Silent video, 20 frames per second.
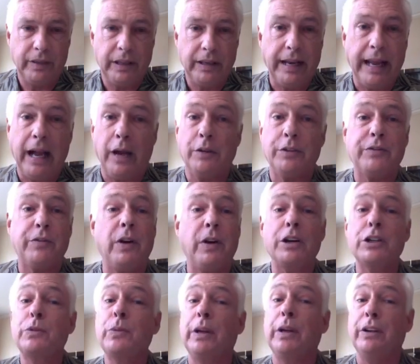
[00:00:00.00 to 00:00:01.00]
Now, as
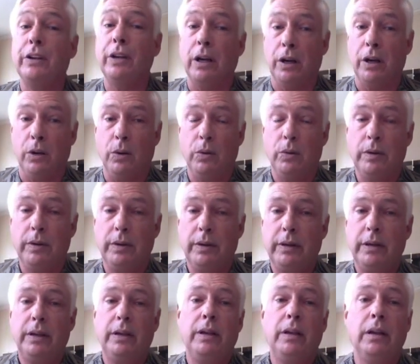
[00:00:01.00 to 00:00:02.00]
far as we know,
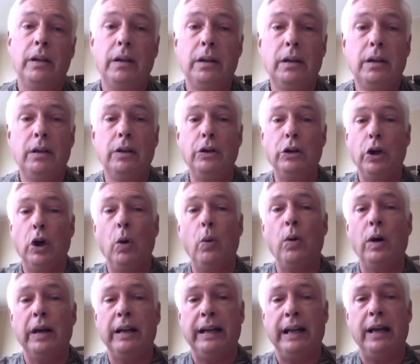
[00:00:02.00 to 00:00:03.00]
no
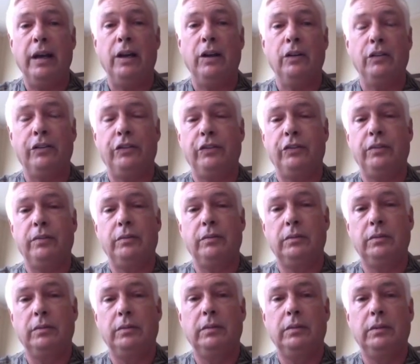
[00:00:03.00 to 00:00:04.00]
one else
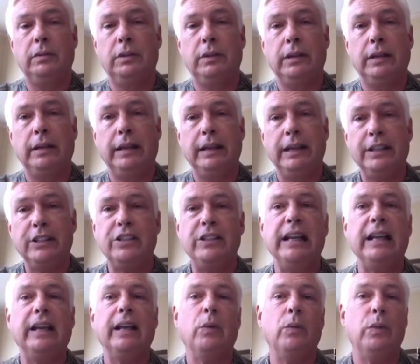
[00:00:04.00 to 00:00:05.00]
is
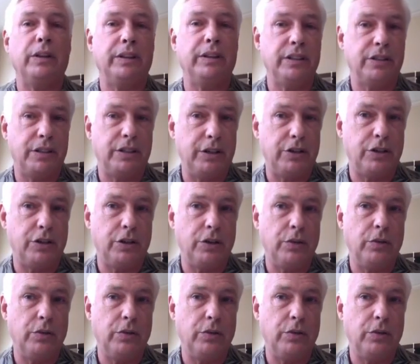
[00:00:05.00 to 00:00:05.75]
dealing with this issue.